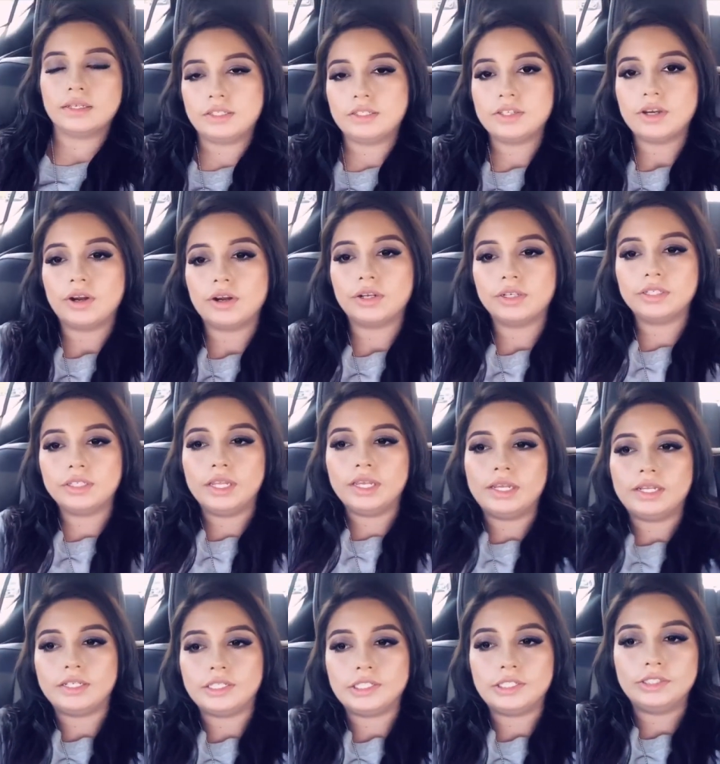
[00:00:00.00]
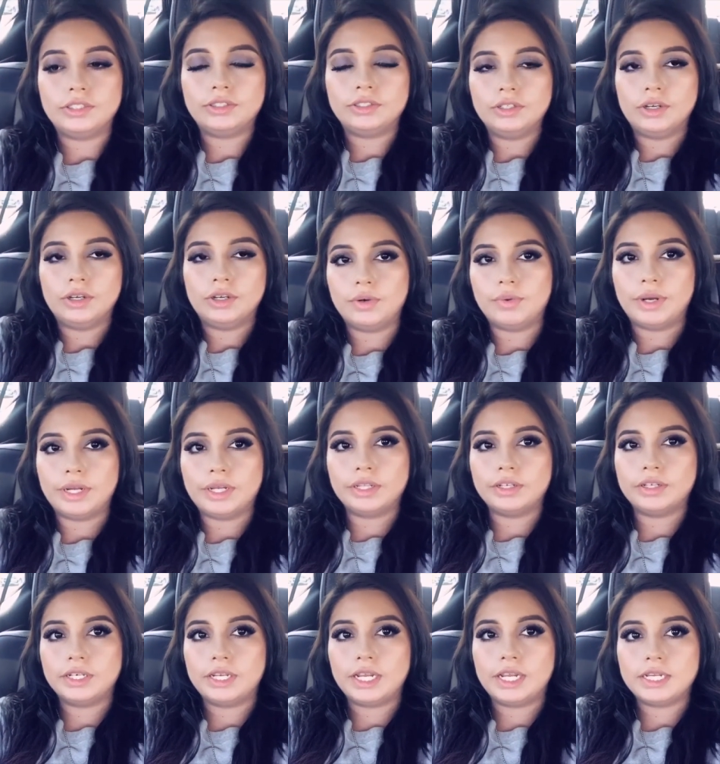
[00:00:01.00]
It's hard, like, on
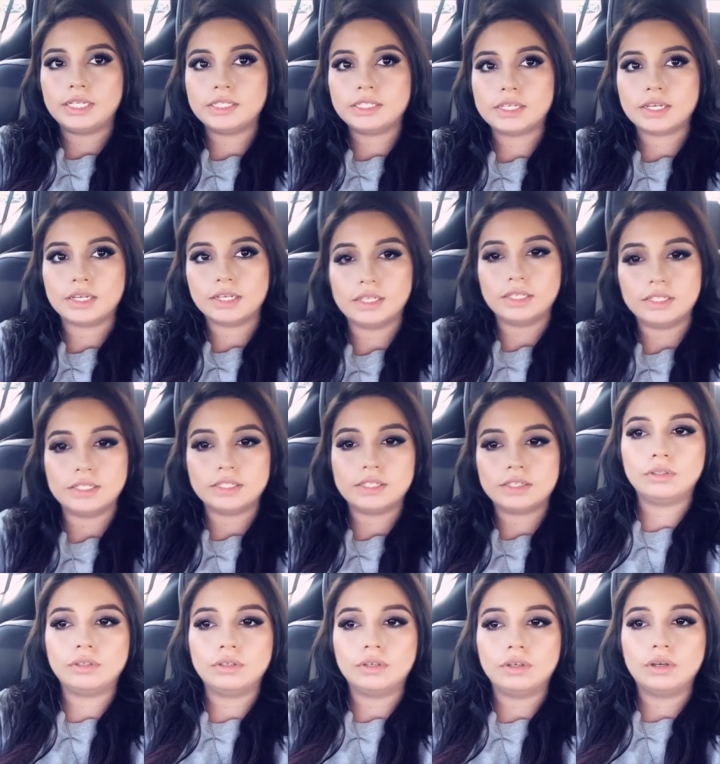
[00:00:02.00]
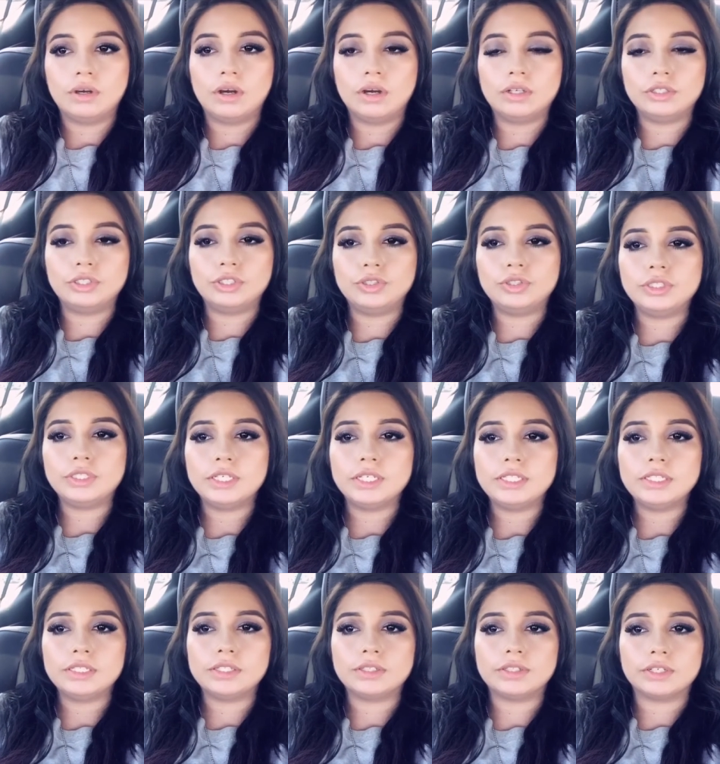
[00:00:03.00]
regular days, because on
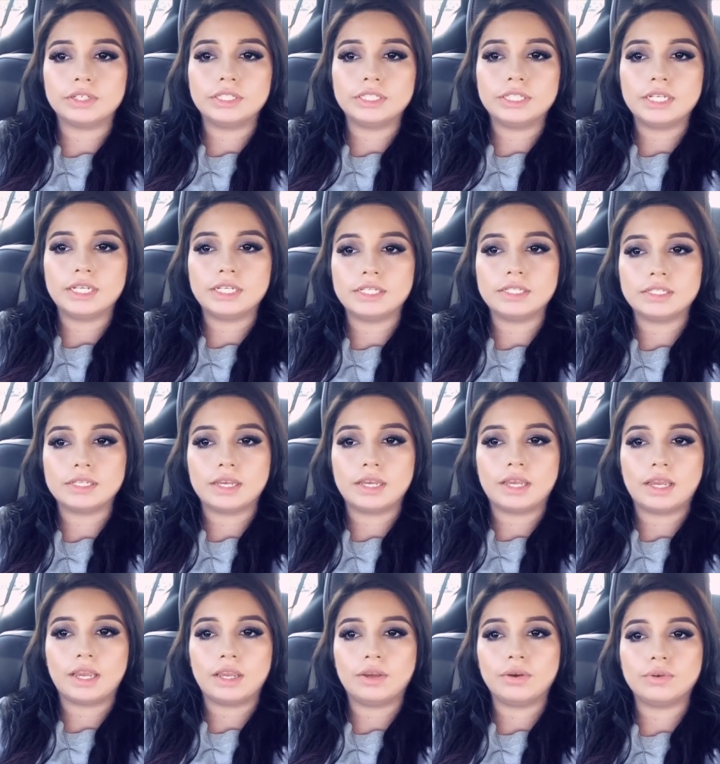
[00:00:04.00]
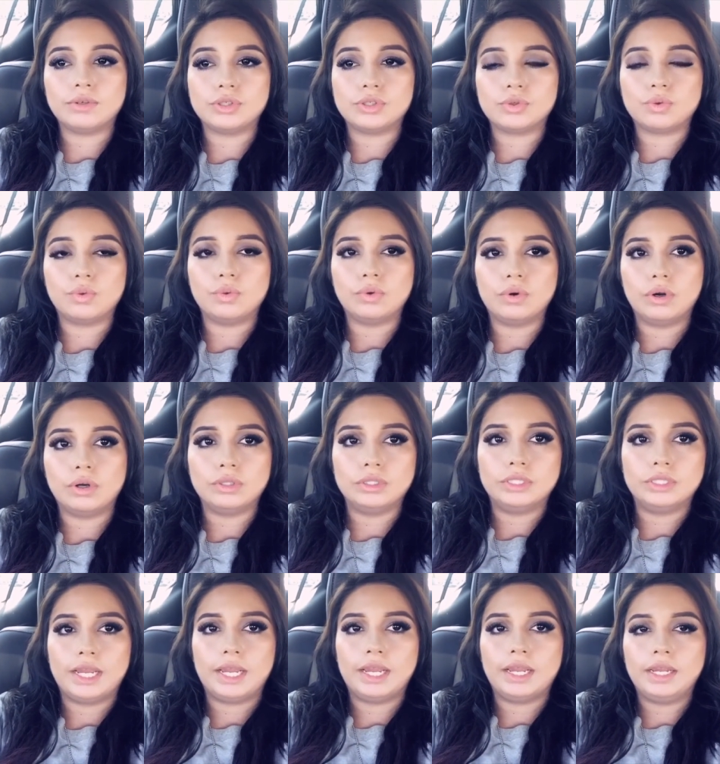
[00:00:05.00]
Tuesdays and Thursdays, like, I go to school all
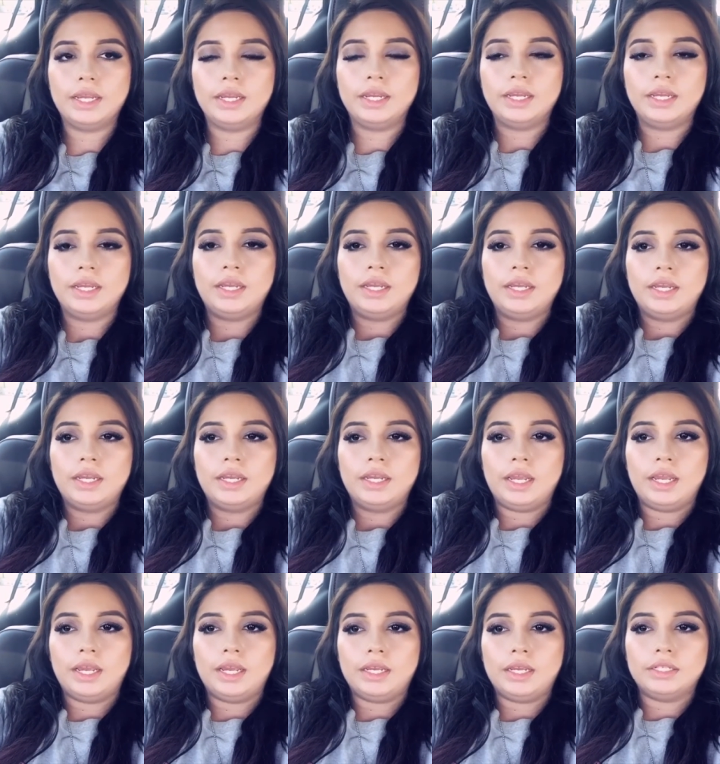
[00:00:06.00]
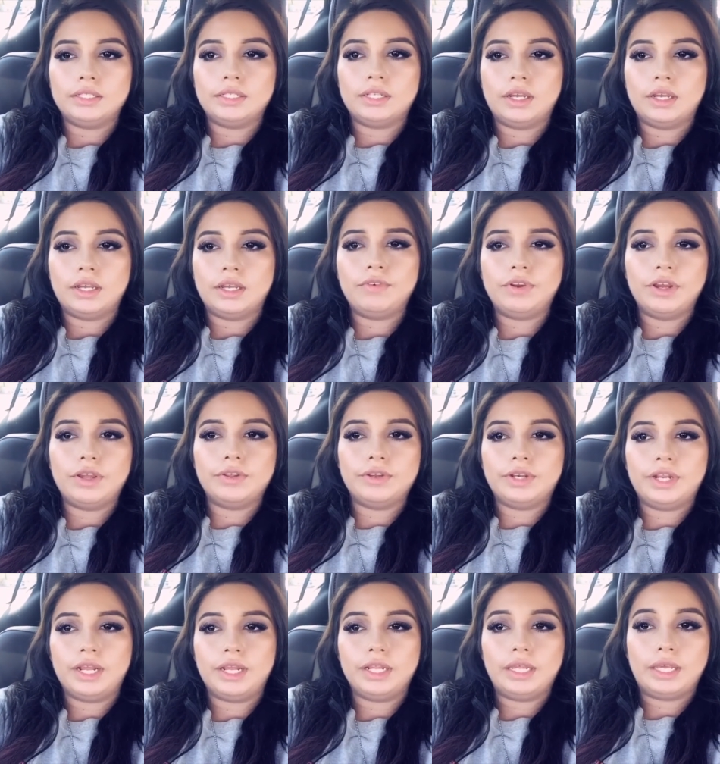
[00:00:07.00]
day. And every other
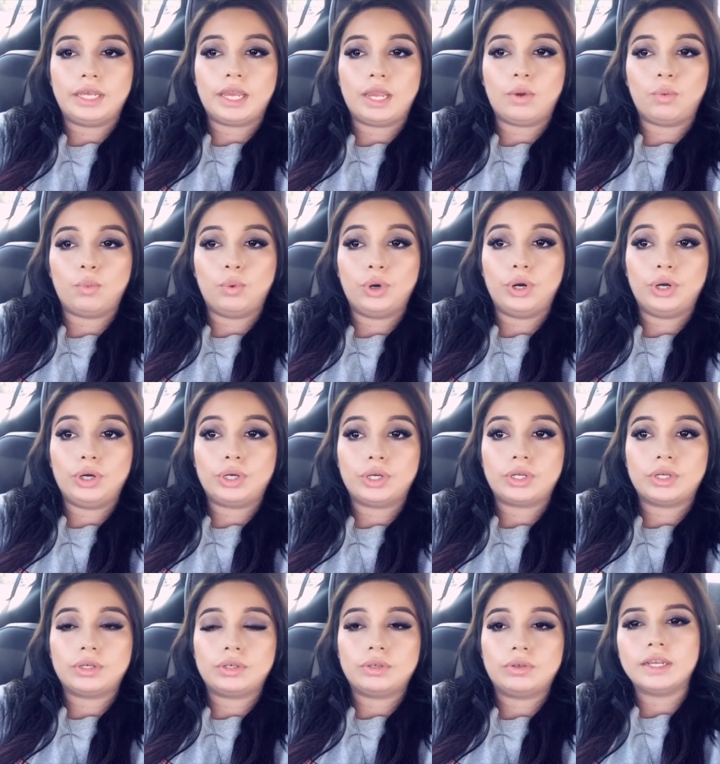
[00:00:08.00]
day, like, I work.